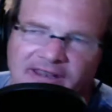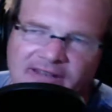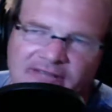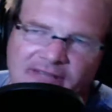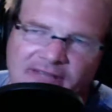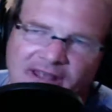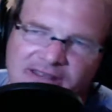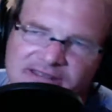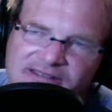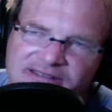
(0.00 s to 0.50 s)

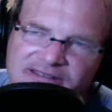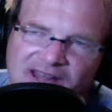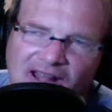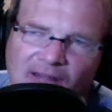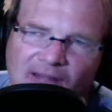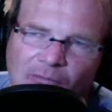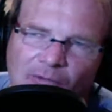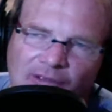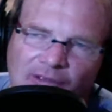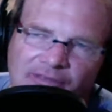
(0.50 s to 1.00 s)
that's not
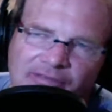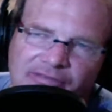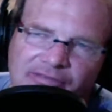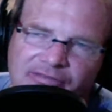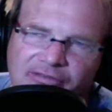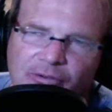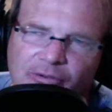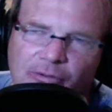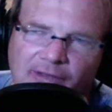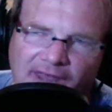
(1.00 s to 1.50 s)
with
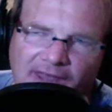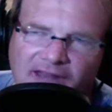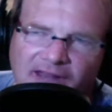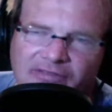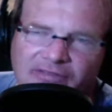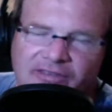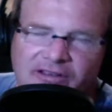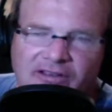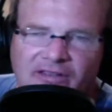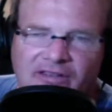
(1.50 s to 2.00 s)
doing
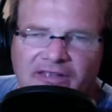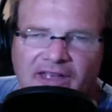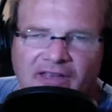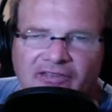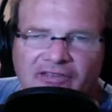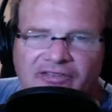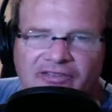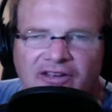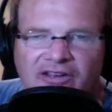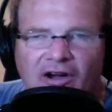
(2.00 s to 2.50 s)
anything to the
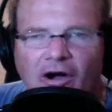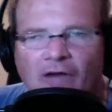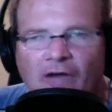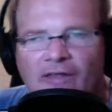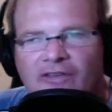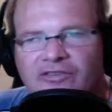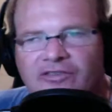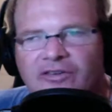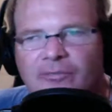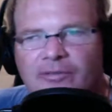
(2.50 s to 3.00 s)
SDR.
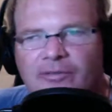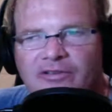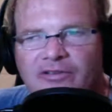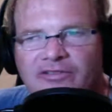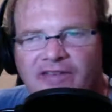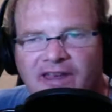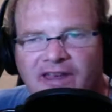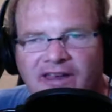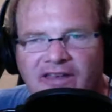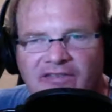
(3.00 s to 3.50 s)
That's simply
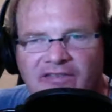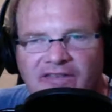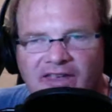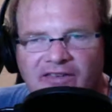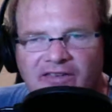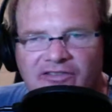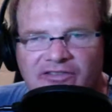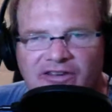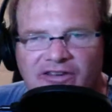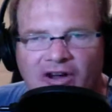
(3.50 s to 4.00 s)
taking the
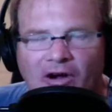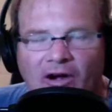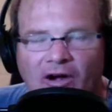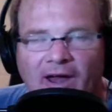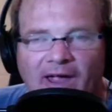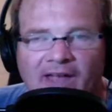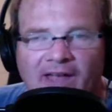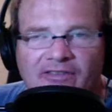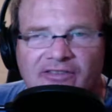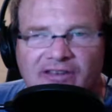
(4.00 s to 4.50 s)
SDR
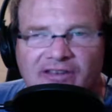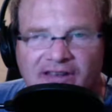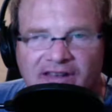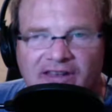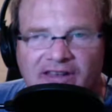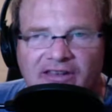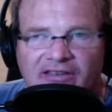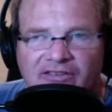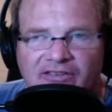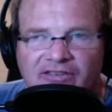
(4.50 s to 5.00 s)
as it
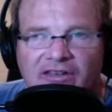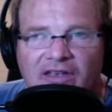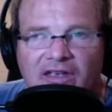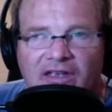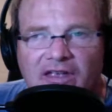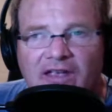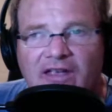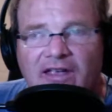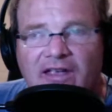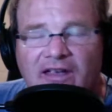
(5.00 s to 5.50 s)
is
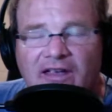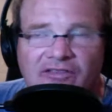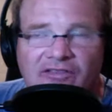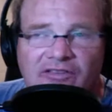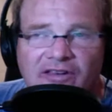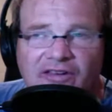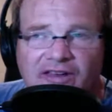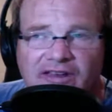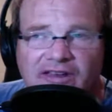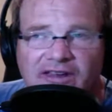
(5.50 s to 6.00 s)
and
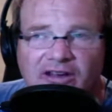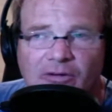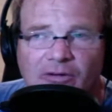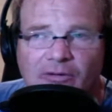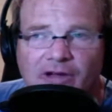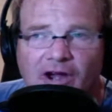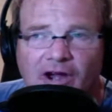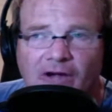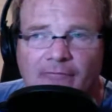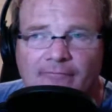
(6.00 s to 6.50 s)
saying, here we
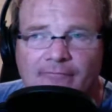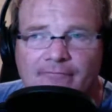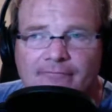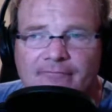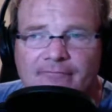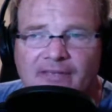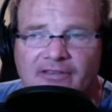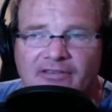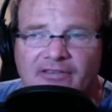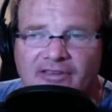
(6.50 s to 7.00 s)
are.
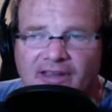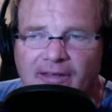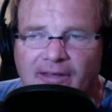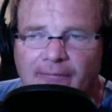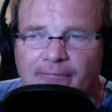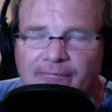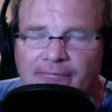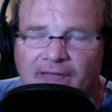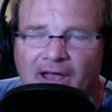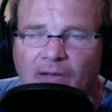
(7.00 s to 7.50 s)
That's it.
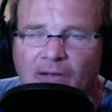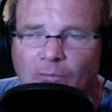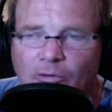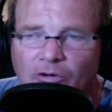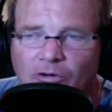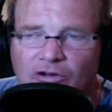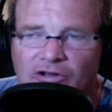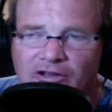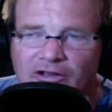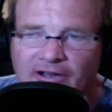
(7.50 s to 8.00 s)
Now we'll
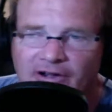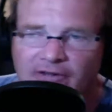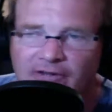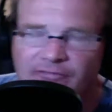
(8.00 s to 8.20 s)
clear